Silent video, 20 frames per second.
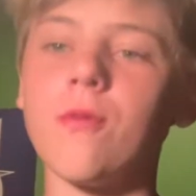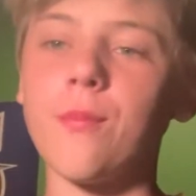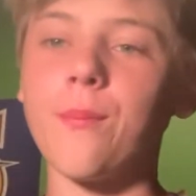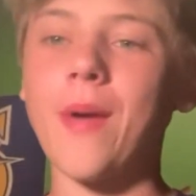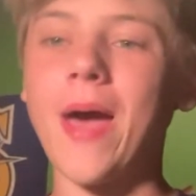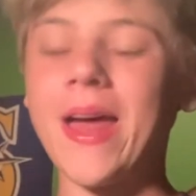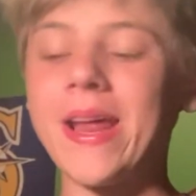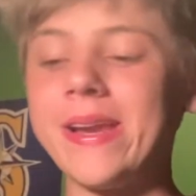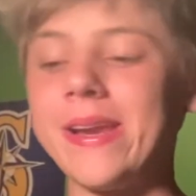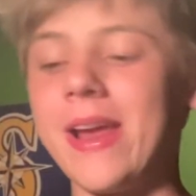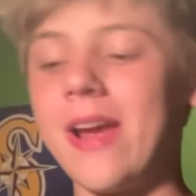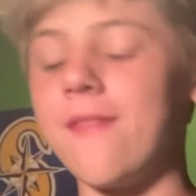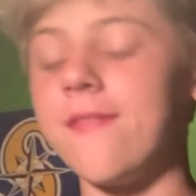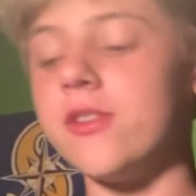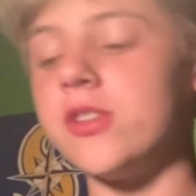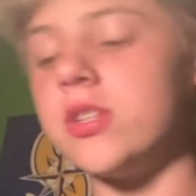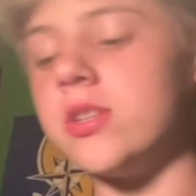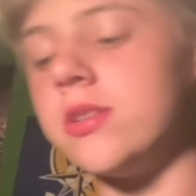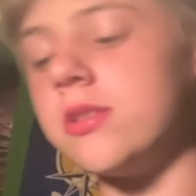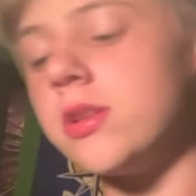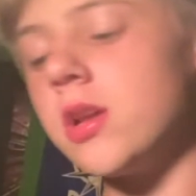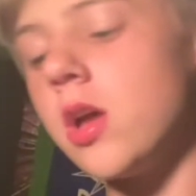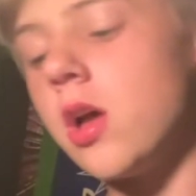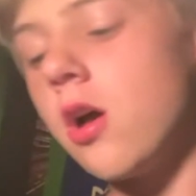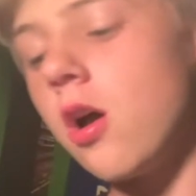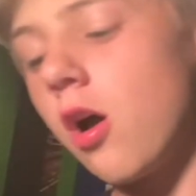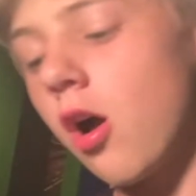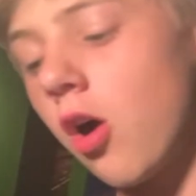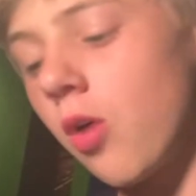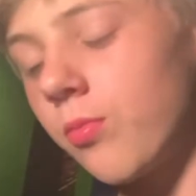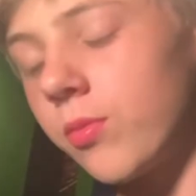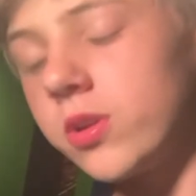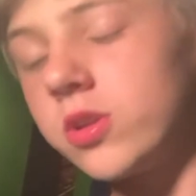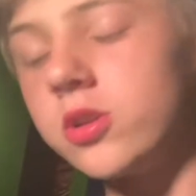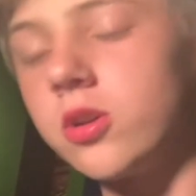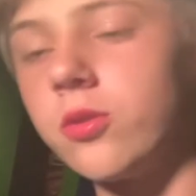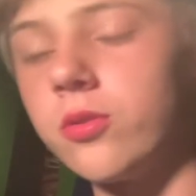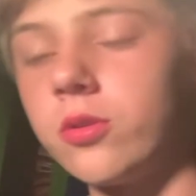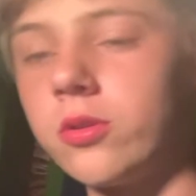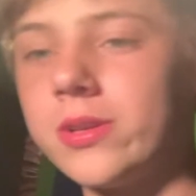batting averages, home run
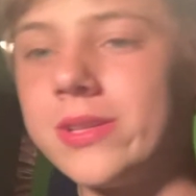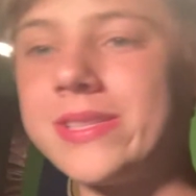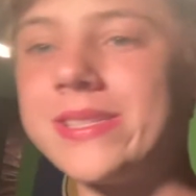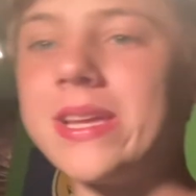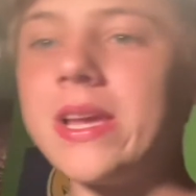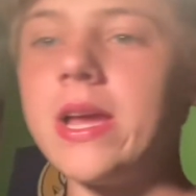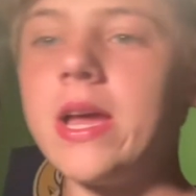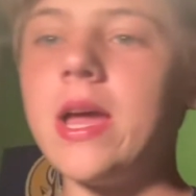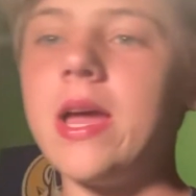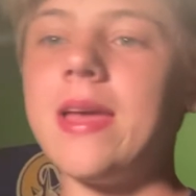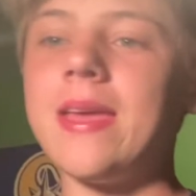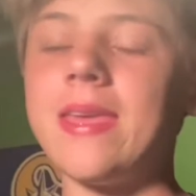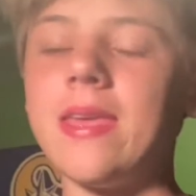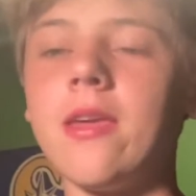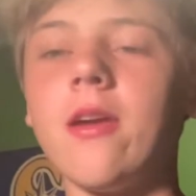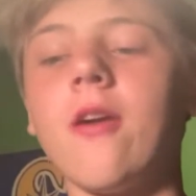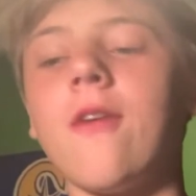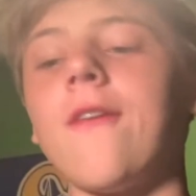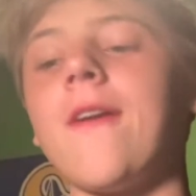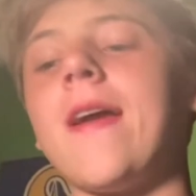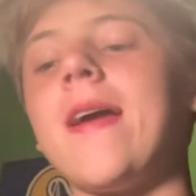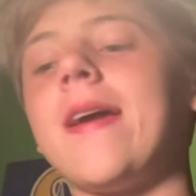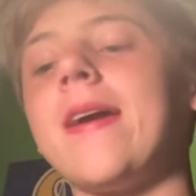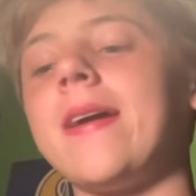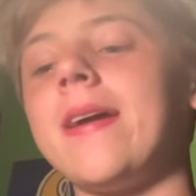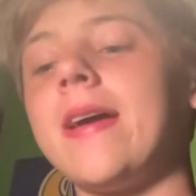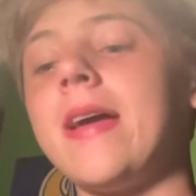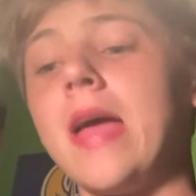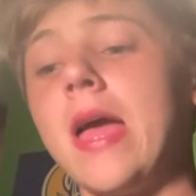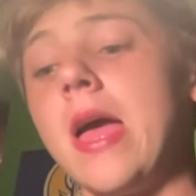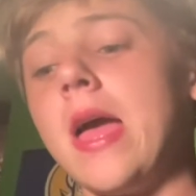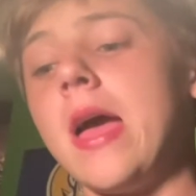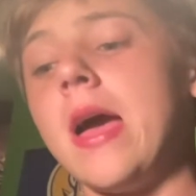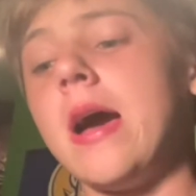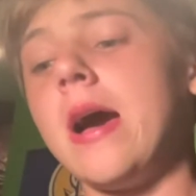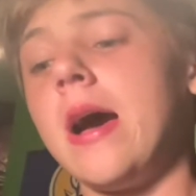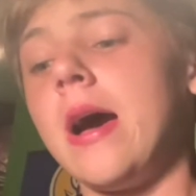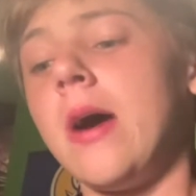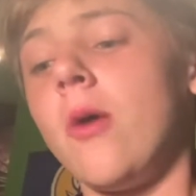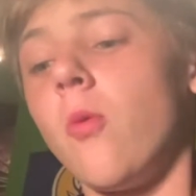totals, ERA,
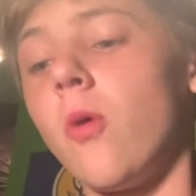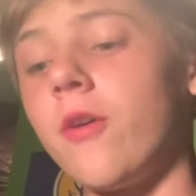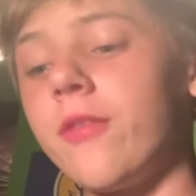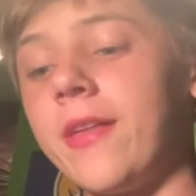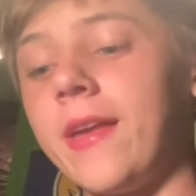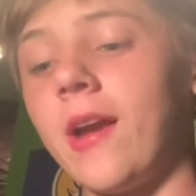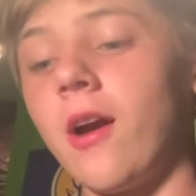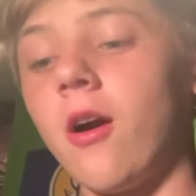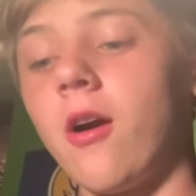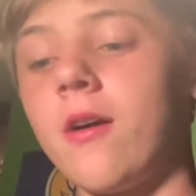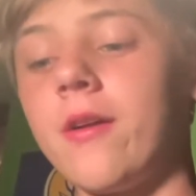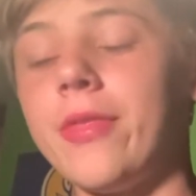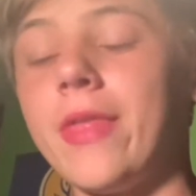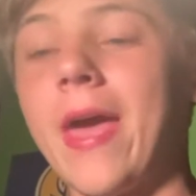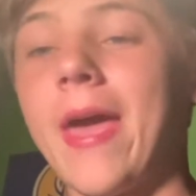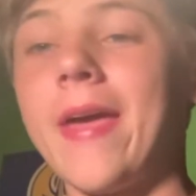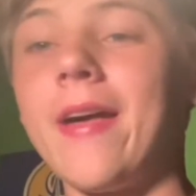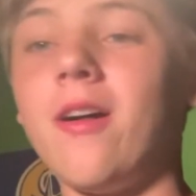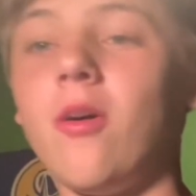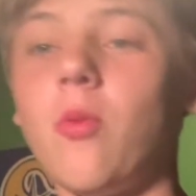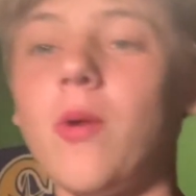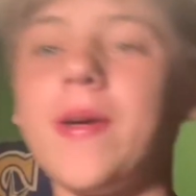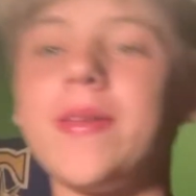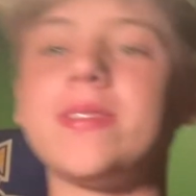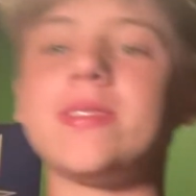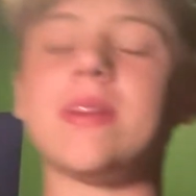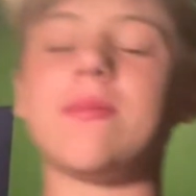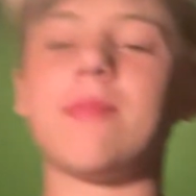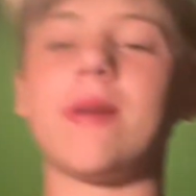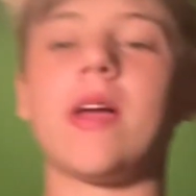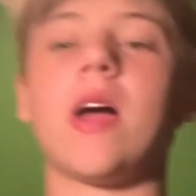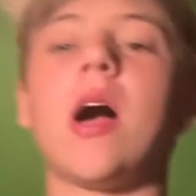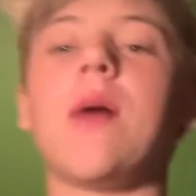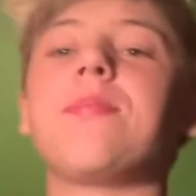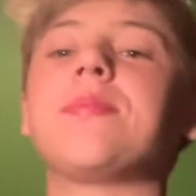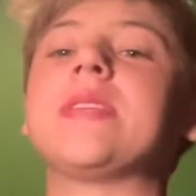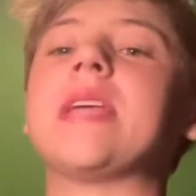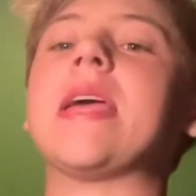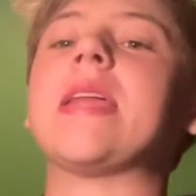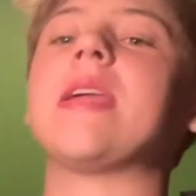where they are in the AL West, and my
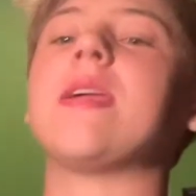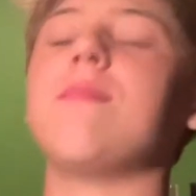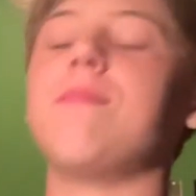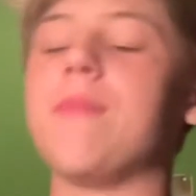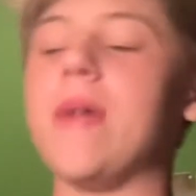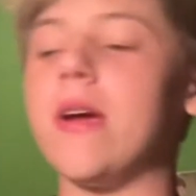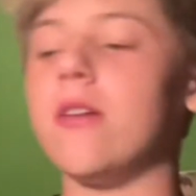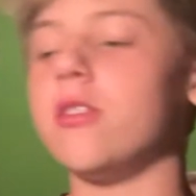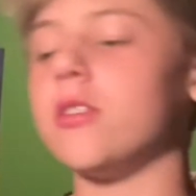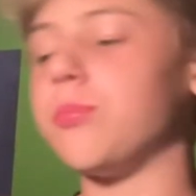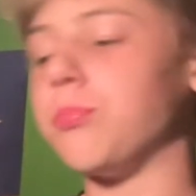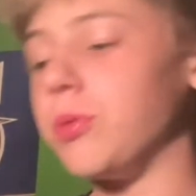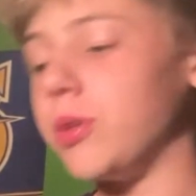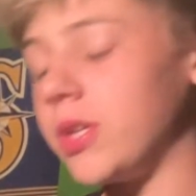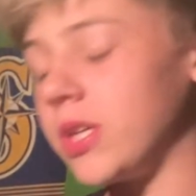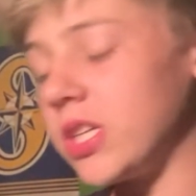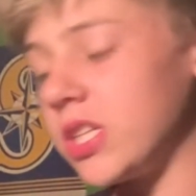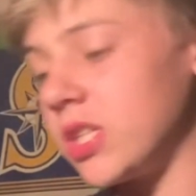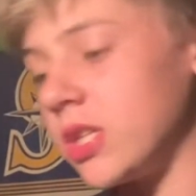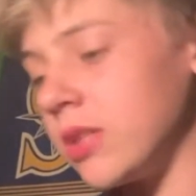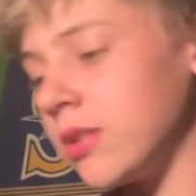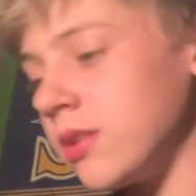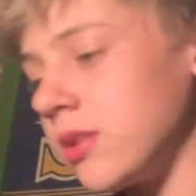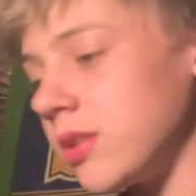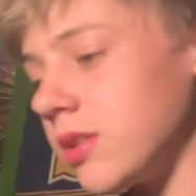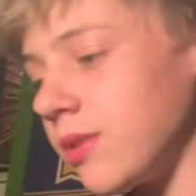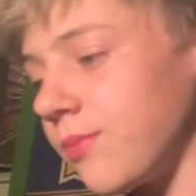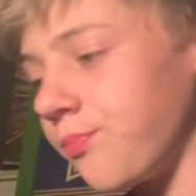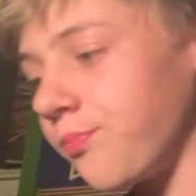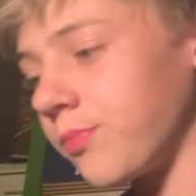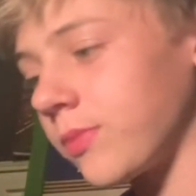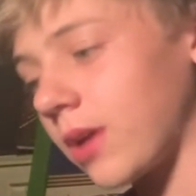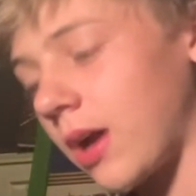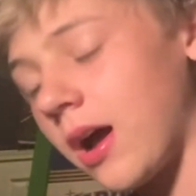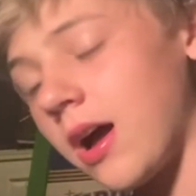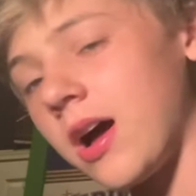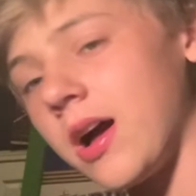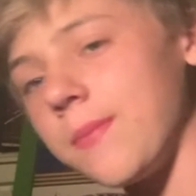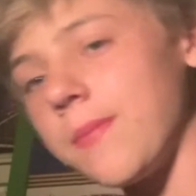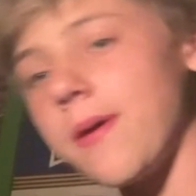updated Mariners predictions.
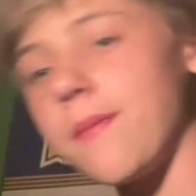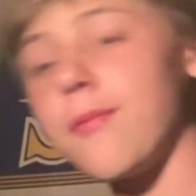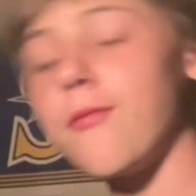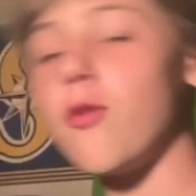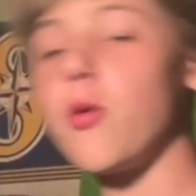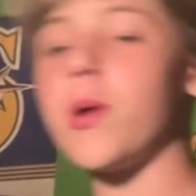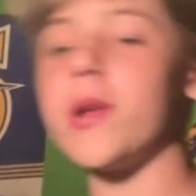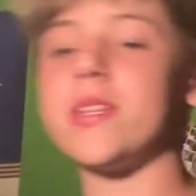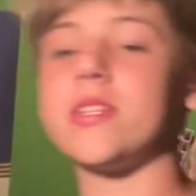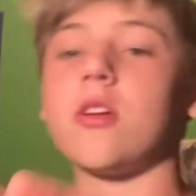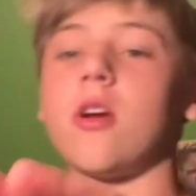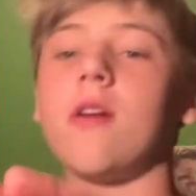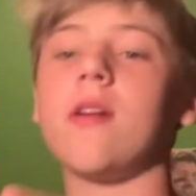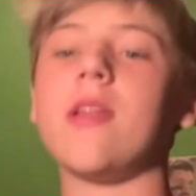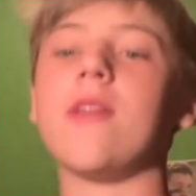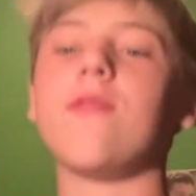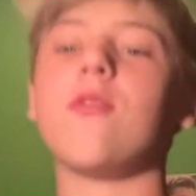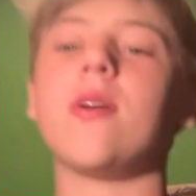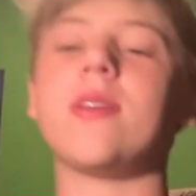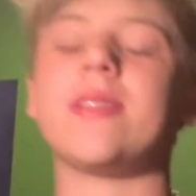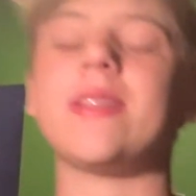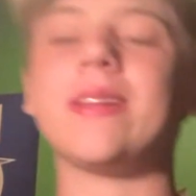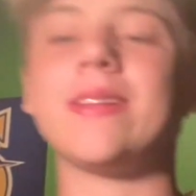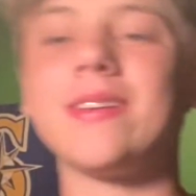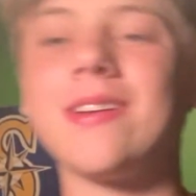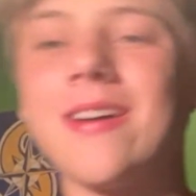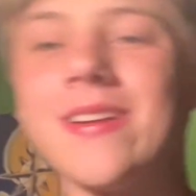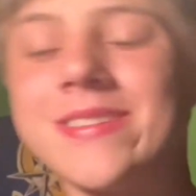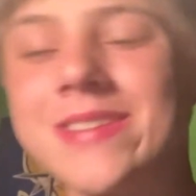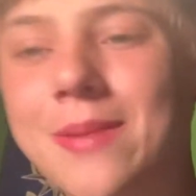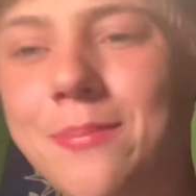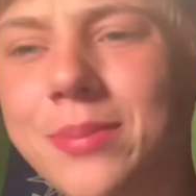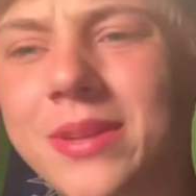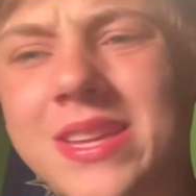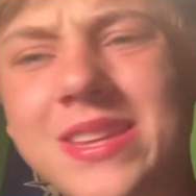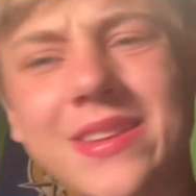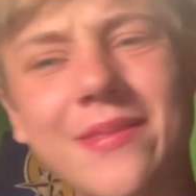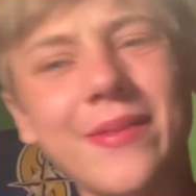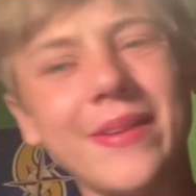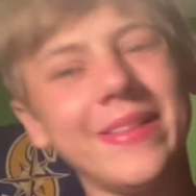Um, before we get started, if you guys like the content,
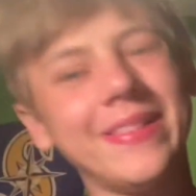please leave a